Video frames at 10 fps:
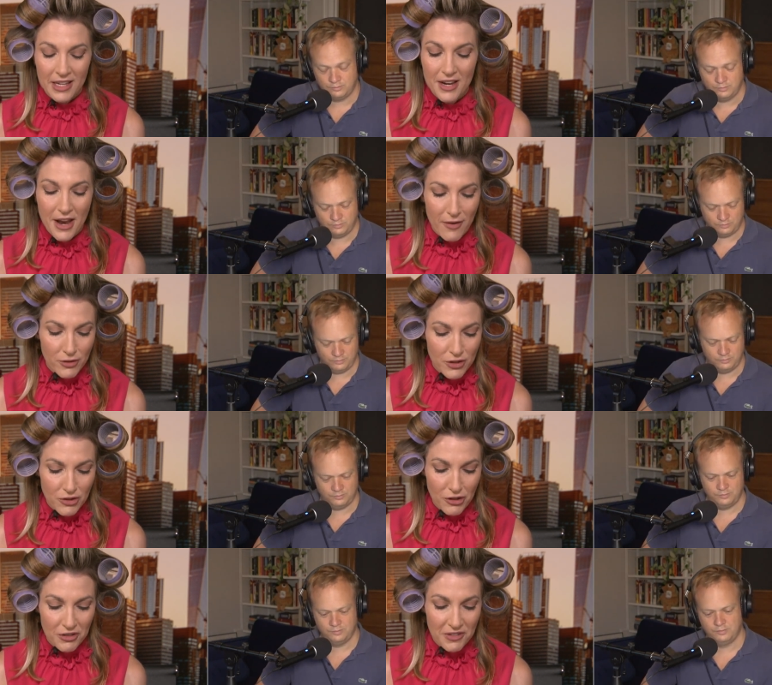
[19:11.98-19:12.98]
Speaker 1: never
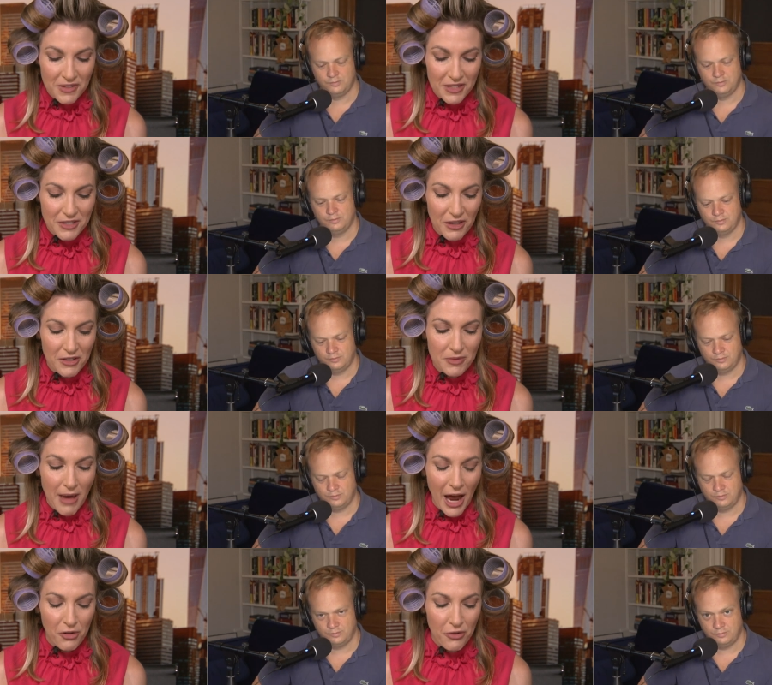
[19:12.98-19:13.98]
certain until his
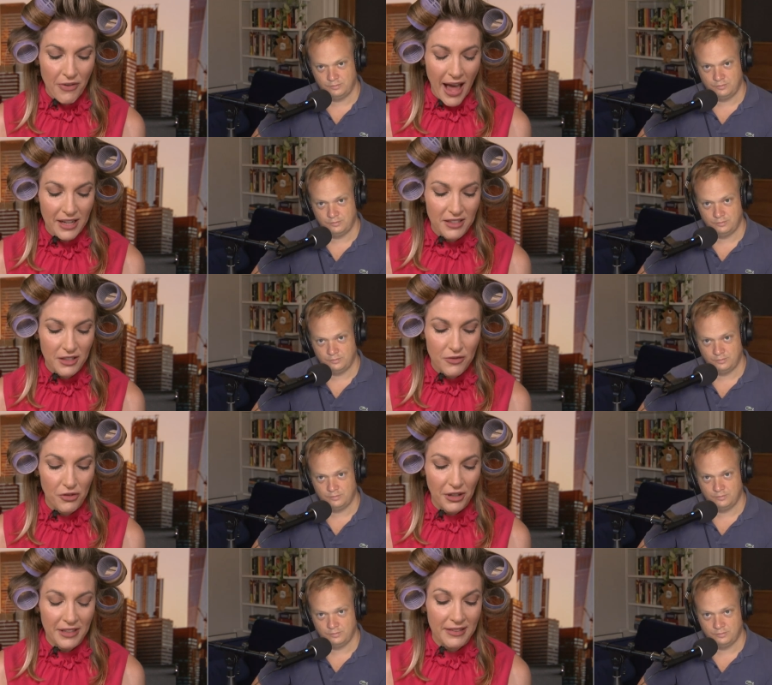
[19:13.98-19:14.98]
matter of fact
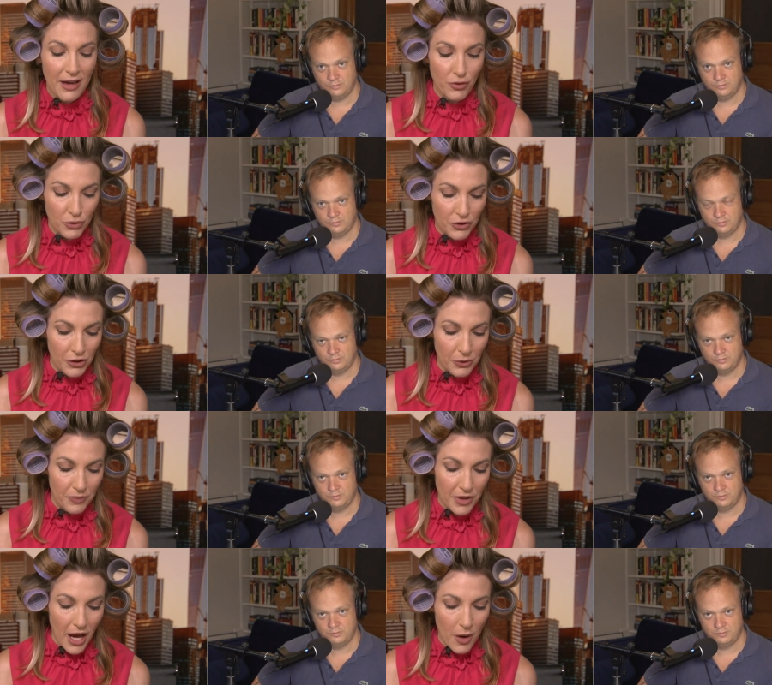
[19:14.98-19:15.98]
delivery leveled you.
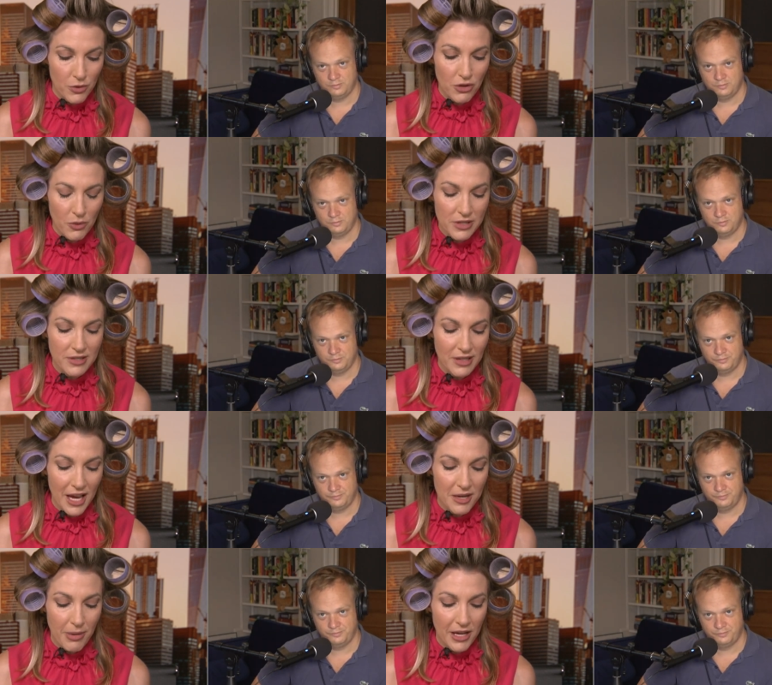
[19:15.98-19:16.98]
I was always
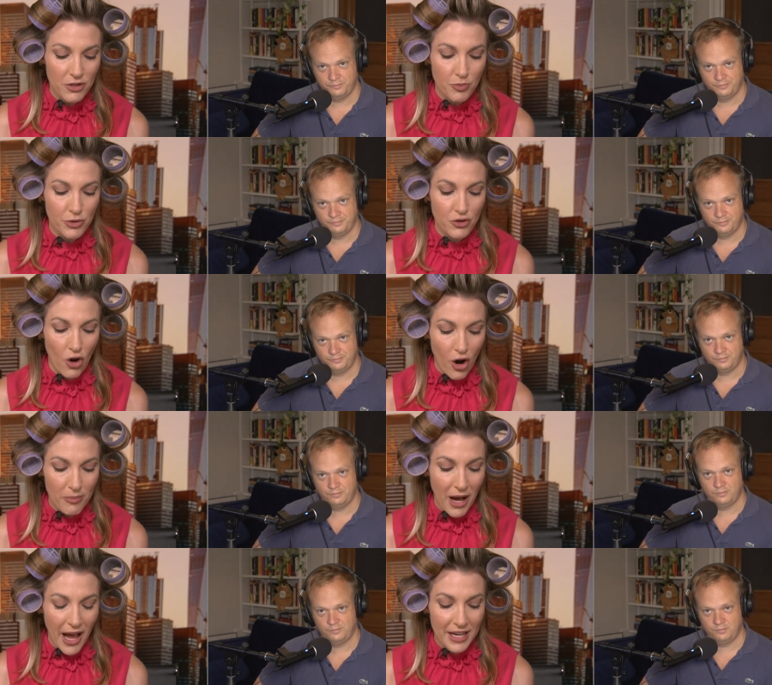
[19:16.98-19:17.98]
delighted by his bizarre
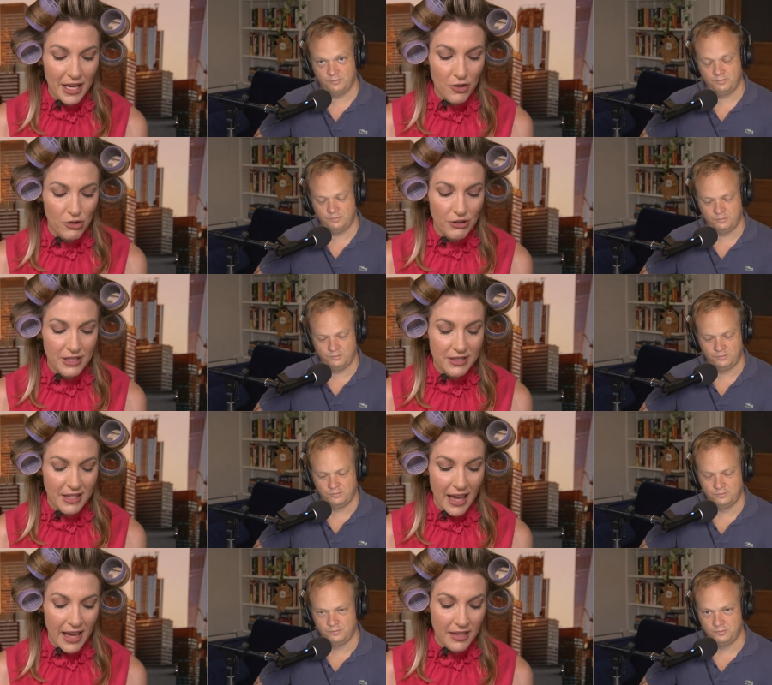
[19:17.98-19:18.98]
mind and
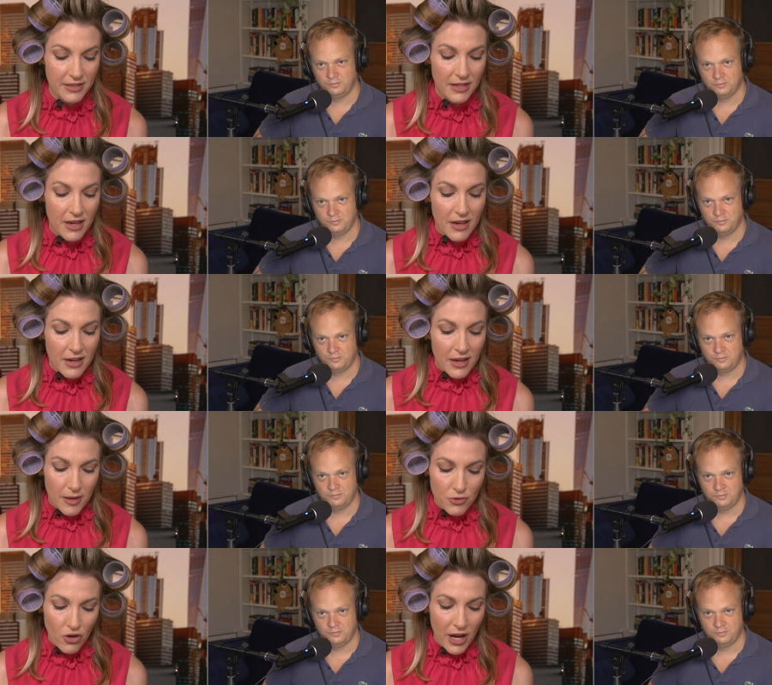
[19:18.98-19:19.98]
earnest gaze.
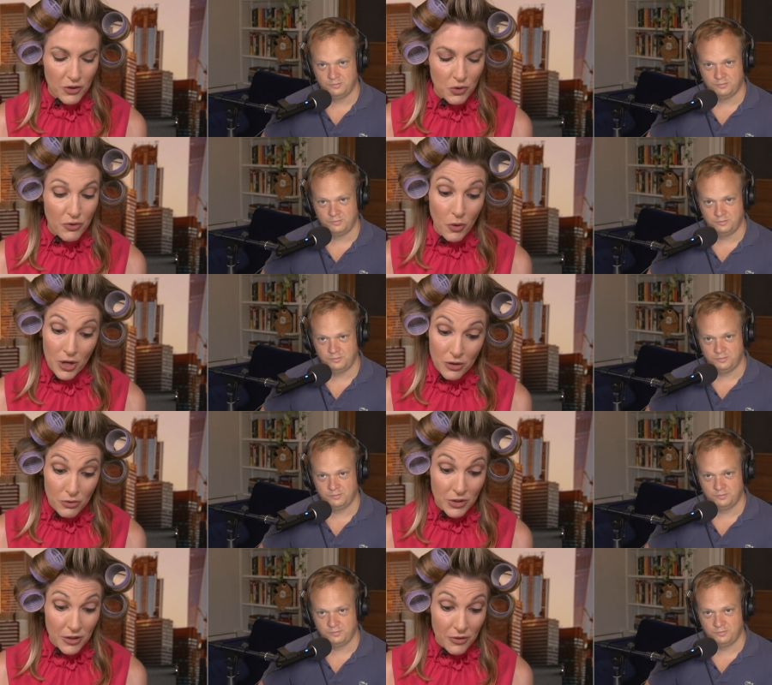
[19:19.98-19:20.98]
I'm trying to avoid
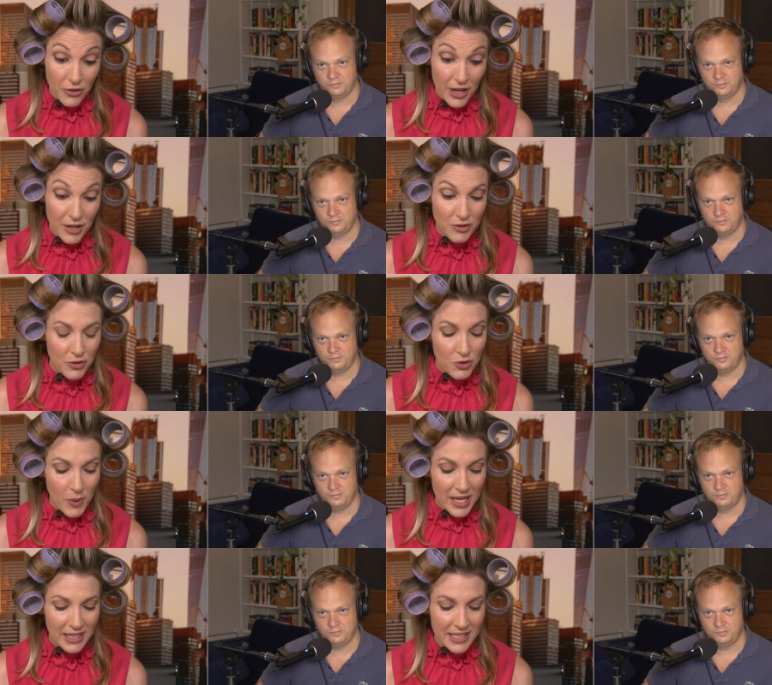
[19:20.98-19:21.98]
using the phrase
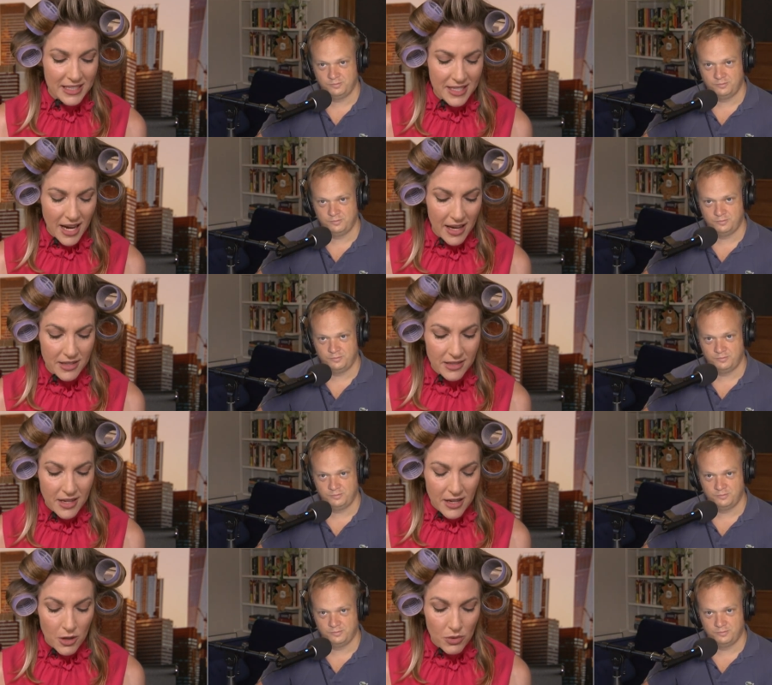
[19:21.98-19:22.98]
twinkle in his eyes.
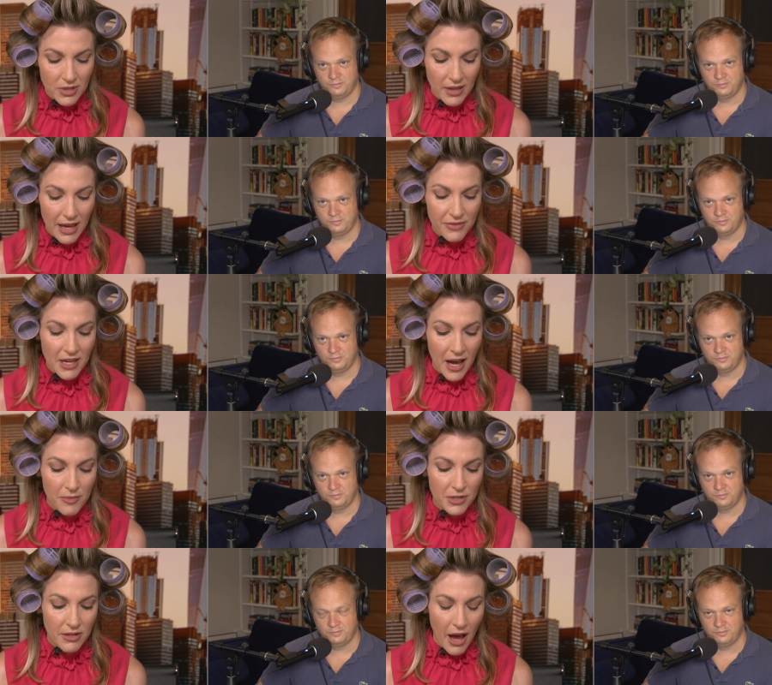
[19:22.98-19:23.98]
He was a
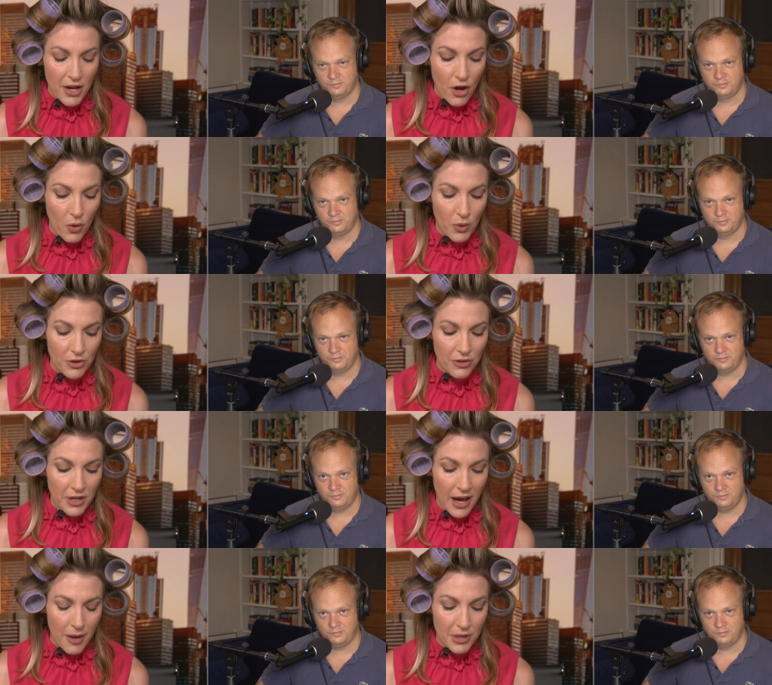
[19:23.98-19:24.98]
lifetime Cy Young winner in
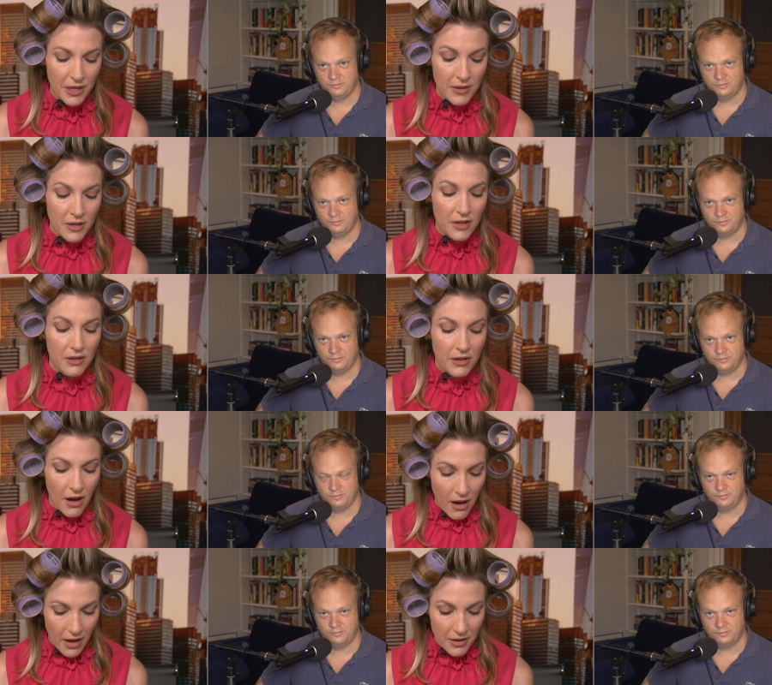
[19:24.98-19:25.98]
comedy,
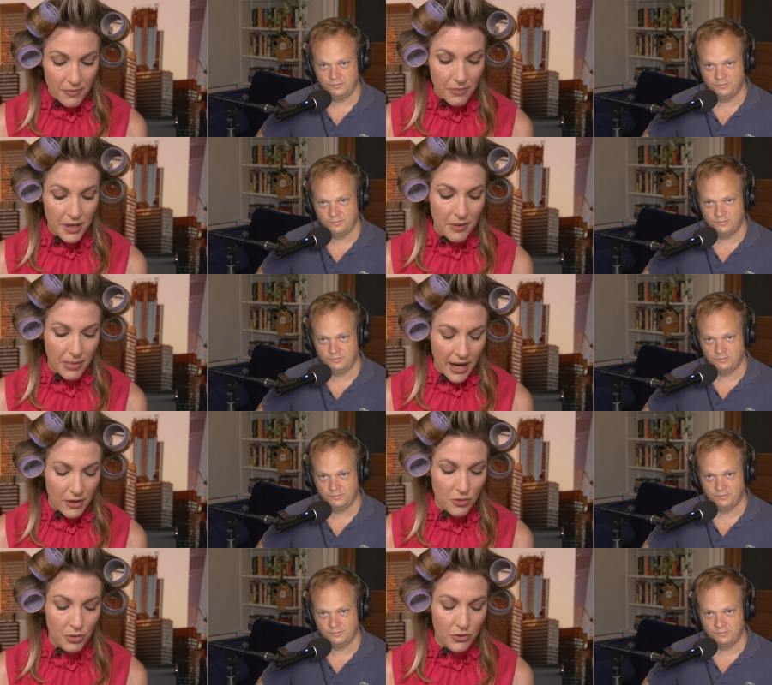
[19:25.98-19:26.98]
gone, but
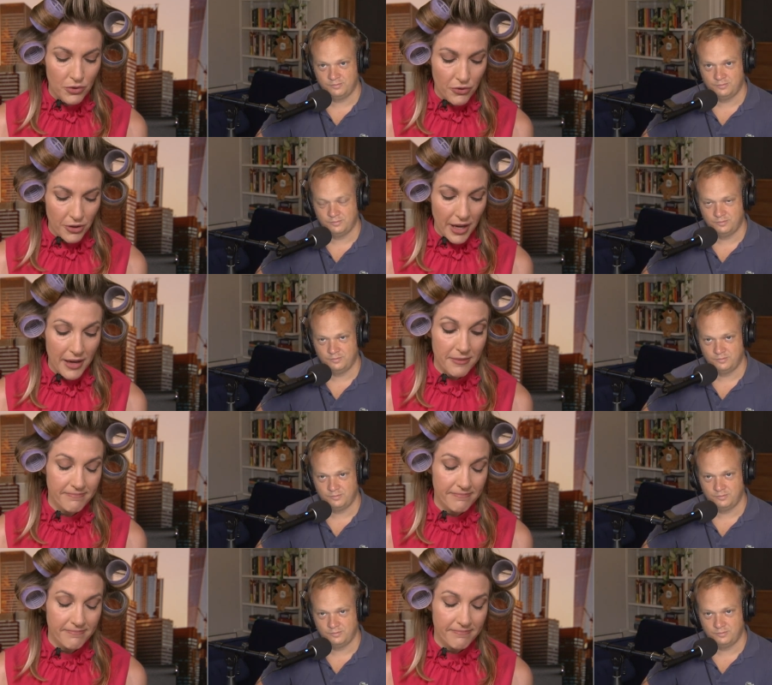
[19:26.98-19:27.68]
impossible to forget.